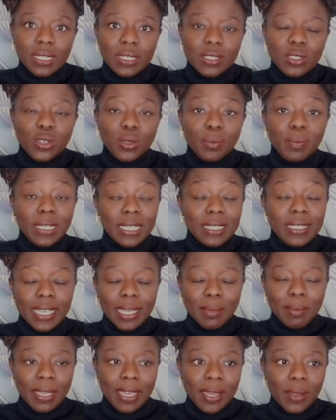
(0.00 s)
So please hear
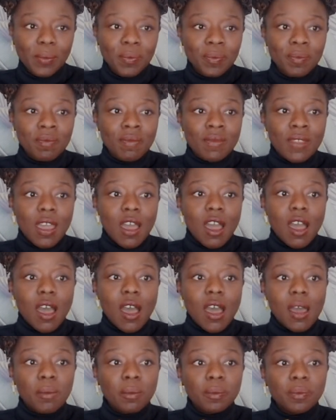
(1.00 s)
me out.
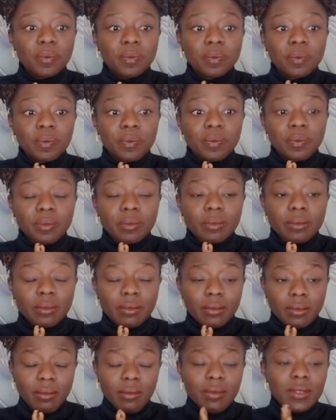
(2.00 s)

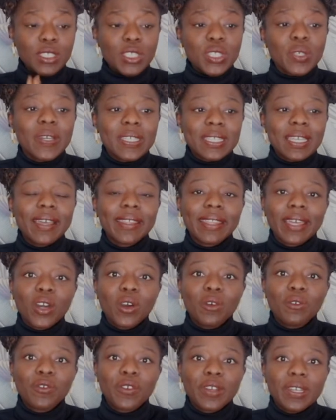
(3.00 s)
And so I sat at that
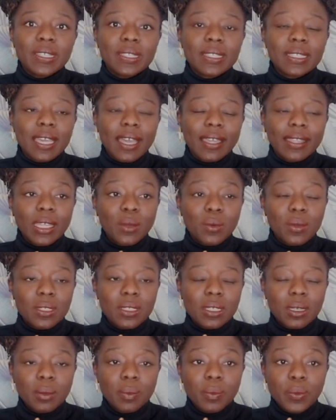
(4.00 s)
conference, and there was
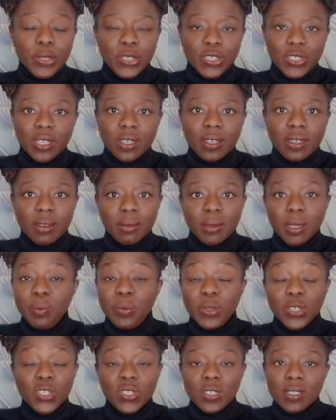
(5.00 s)
a preacher. A
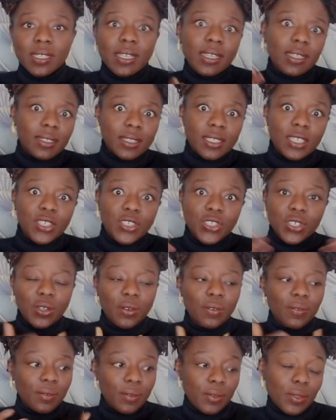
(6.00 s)
preacher is like a teacher
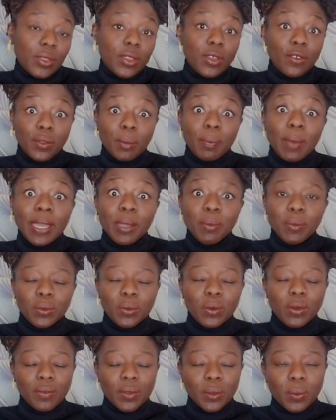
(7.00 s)
of the Bible,
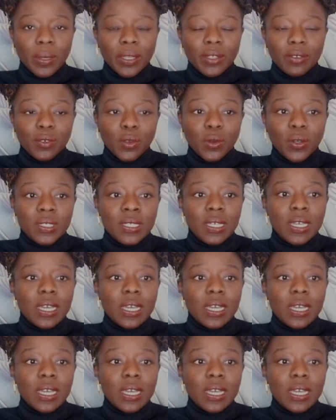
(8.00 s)
of the Word of God.